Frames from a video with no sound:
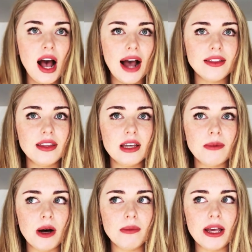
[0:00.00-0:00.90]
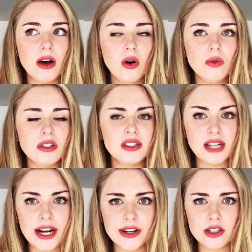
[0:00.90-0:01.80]
I think about my own
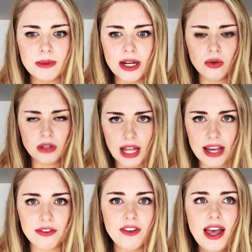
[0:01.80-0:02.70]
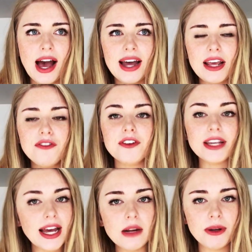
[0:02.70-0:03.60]
desires, my own life, and I
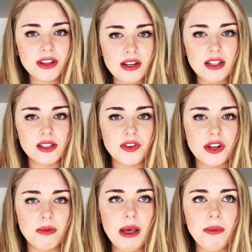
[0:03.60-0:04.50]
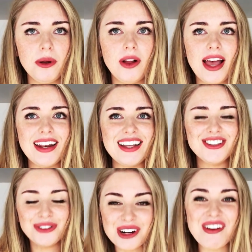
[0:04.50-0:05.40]
forget about the needs of other people.
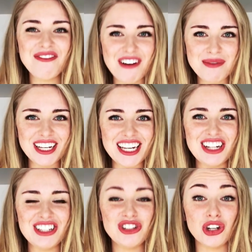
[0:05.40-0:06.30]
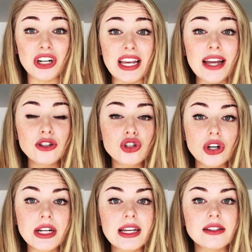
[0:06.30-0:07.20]
And throughout my femininity journey and
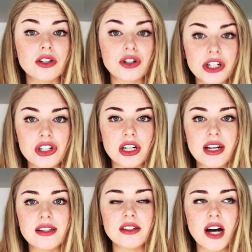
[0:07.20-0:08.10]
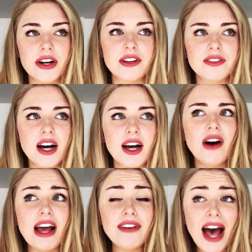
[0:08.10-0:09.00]
journey as a Christian, as a daughter of God,
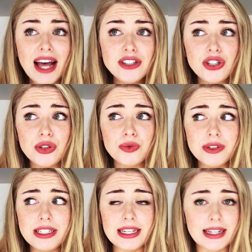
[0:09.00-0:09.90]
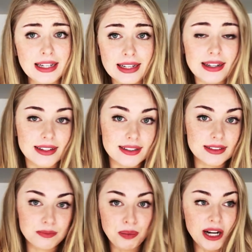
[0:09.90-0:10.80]
I've had to really
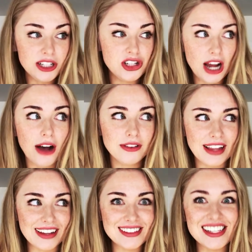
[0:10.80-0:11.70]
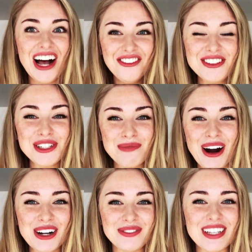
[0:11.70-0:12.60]
punch out that selfish
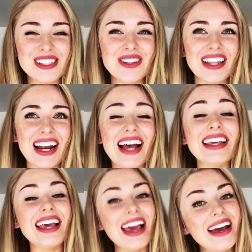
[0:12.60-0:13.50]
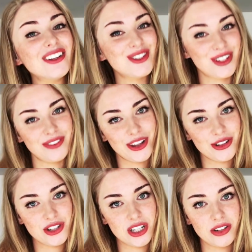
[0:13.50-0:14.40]
part of me so that I can serve
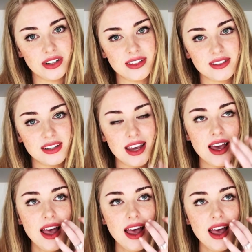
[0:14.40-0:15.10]
others generously.